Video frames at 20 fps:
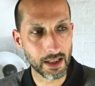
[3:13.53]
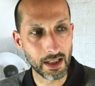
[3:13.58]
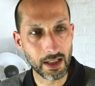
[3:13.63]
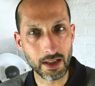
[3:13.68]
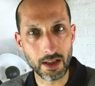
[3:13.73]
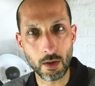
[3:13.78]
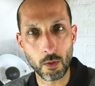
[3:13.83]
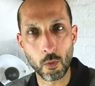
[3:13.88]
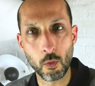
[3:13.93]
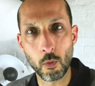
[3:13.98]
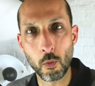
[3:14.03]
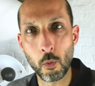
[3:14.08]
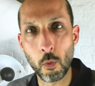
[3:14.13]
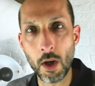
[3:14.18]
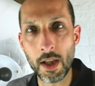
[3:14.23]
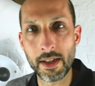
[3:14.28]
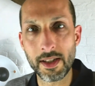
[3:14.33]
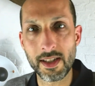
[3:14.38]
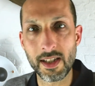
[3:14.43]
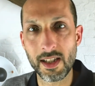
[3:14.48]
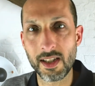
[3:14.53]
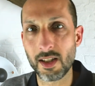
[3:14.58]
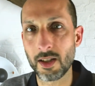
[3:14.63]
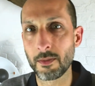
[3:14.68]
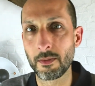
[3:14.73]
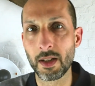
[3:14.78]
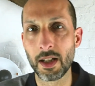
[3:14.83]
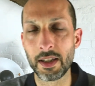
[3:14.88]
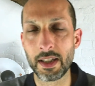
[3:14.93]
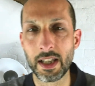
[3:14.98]
into one
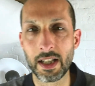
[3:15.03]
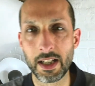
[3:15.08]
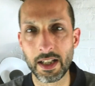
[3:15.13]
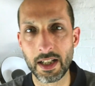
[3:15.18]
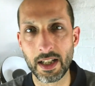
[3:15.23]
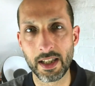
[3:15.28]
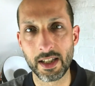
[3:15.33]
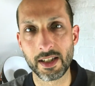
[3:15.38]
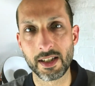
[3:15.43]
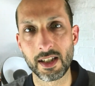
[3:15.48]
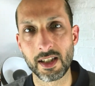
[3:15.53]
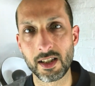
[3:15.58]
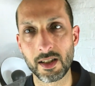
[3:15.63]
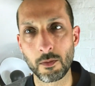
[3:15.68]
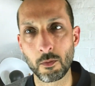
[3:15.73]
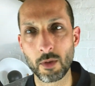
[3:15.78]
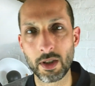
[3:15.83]
system and then another system.